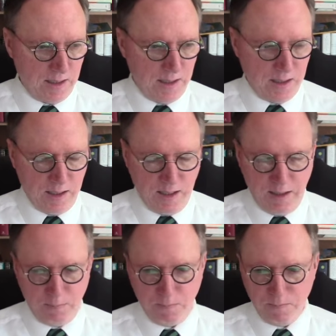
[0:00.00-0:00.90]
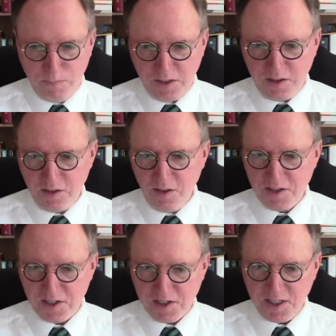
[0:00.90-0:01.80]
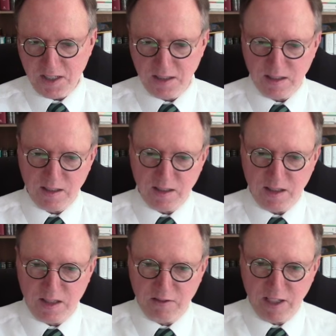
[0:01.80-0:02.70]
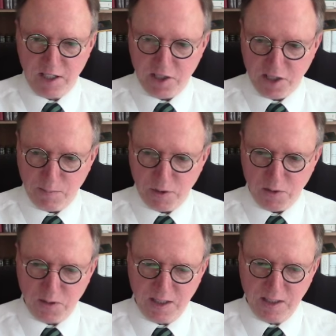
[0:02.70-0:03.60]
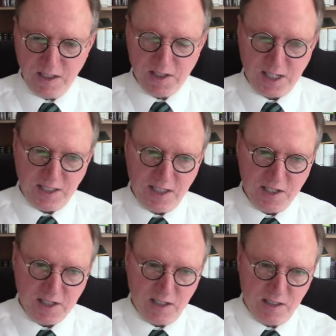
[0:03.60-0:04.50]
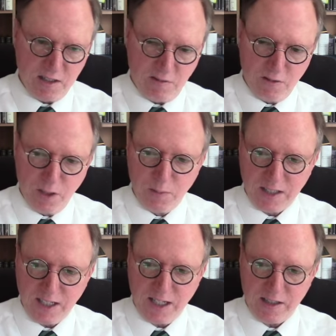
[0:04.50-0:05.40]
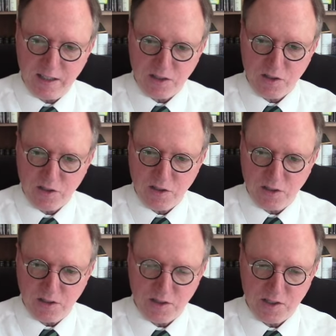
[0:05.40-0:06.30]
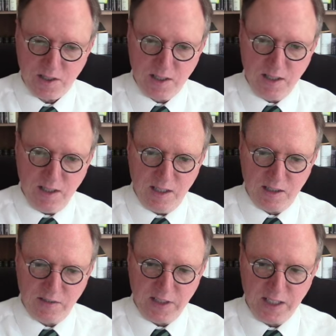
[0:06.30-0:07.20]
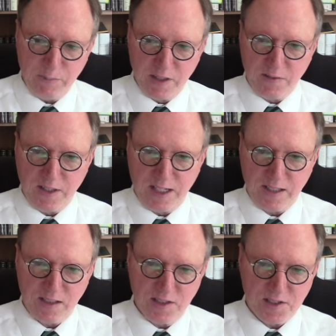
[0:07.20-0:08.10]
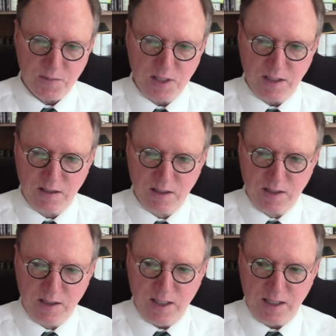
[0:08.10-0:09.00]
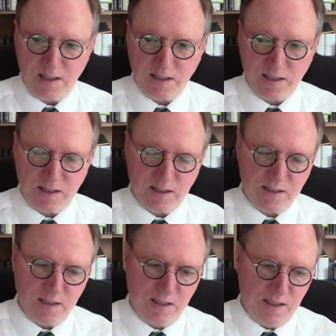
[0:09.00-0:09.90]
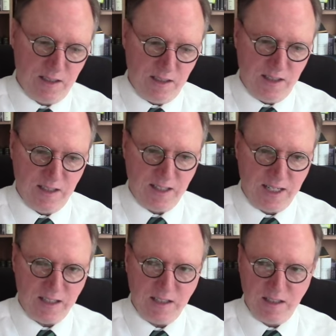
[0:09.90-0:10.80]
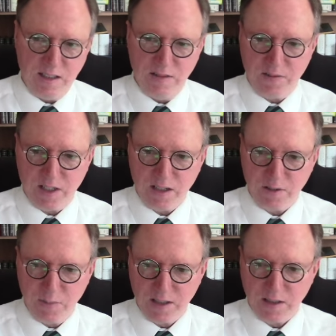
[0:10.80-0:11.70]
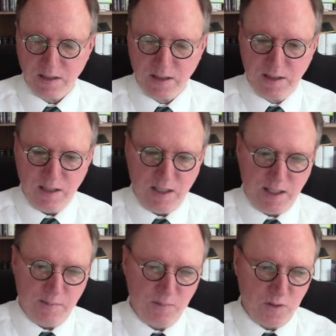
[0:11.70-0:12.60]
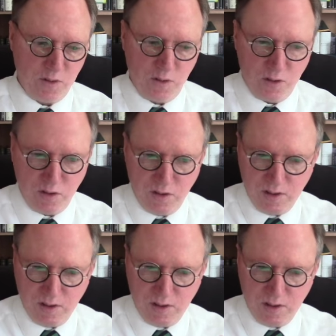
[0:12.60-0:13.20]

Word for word: I, I'd be curious to see the relationship between these ideas and the Roman Catholic Church and the development of that as well. I think that in, in that environment, um, you, you,